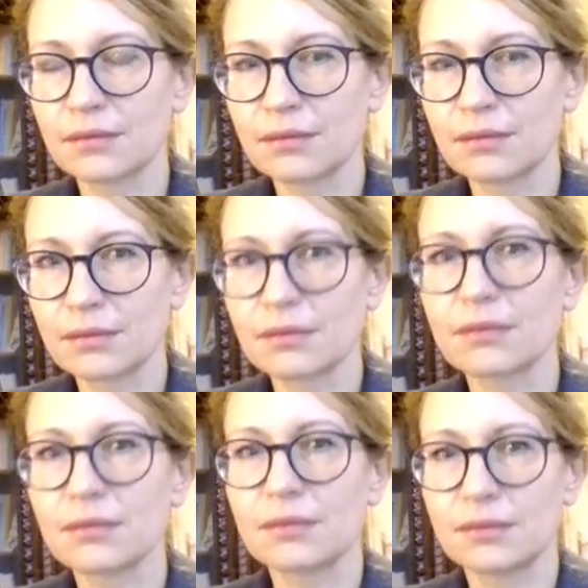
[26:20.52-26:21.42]

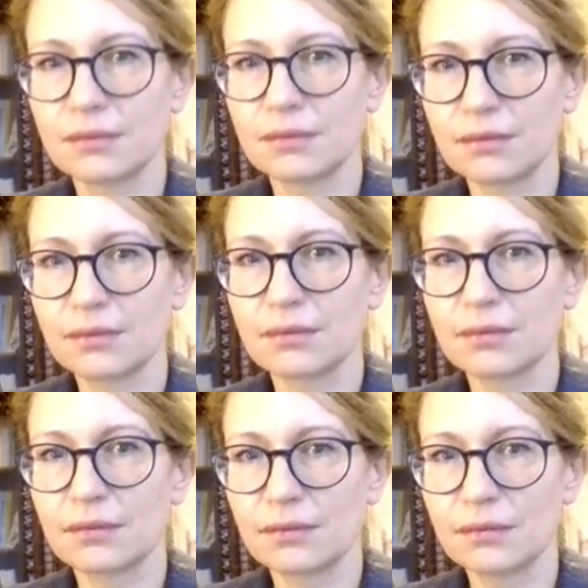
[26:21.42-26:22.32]

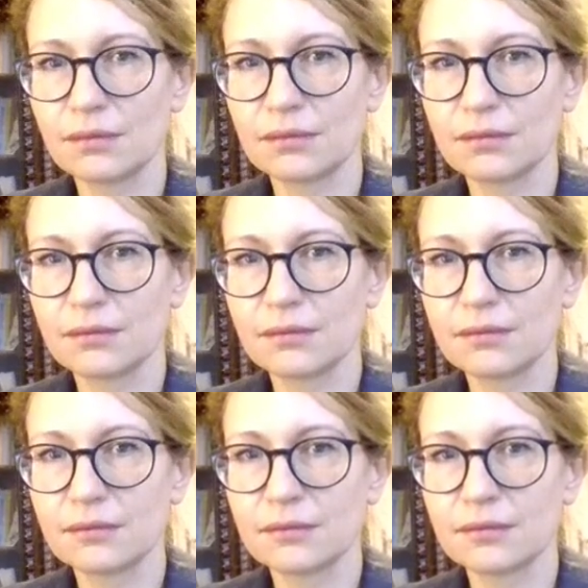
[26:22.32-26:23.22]

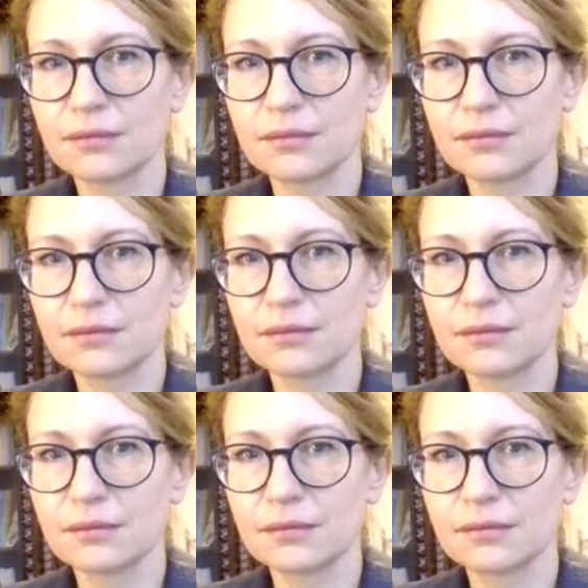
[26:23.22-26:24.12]

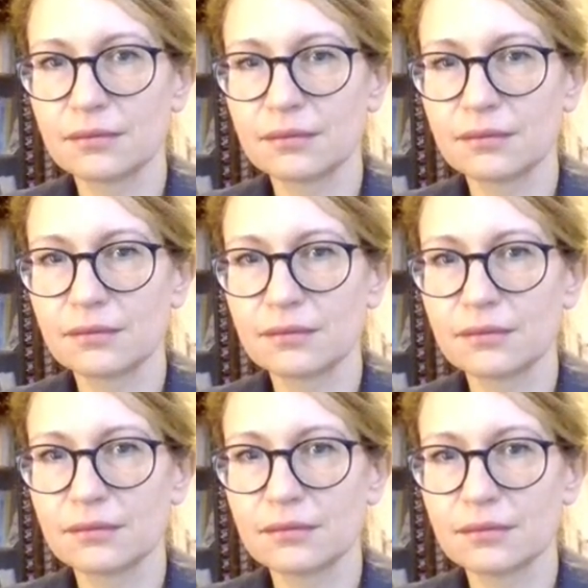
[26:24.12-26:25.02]

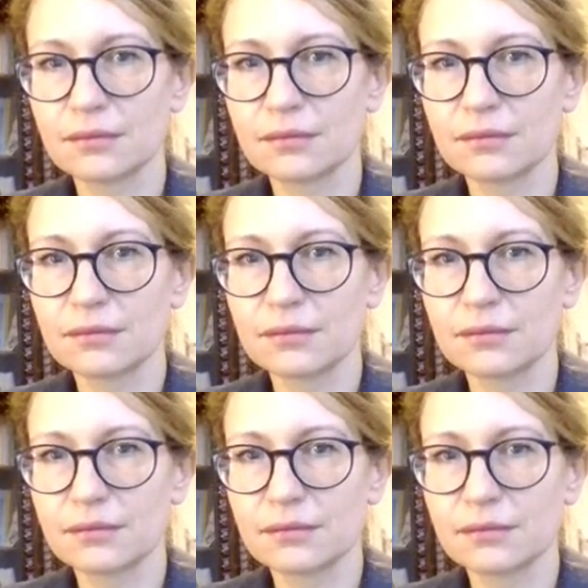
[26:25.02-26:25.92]

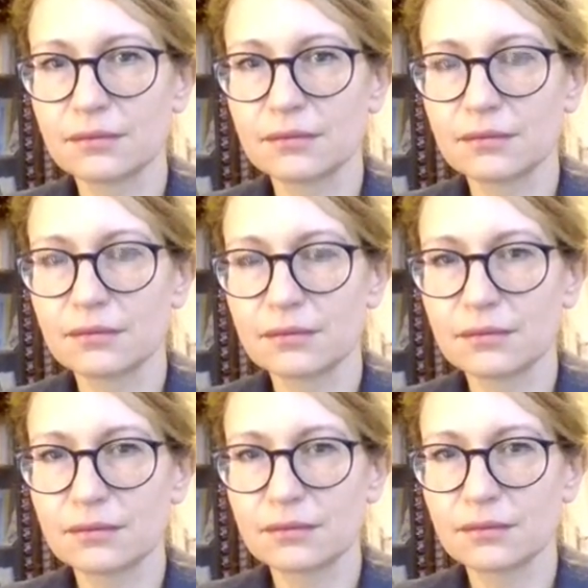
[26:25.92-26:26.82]

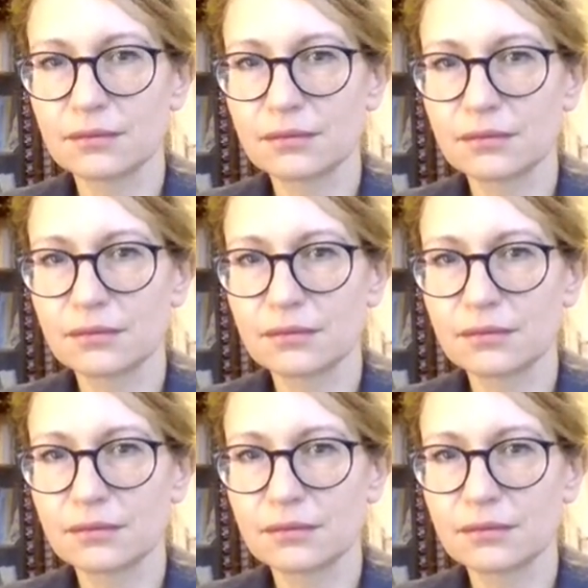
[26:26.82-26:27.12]
This person isn't speaking.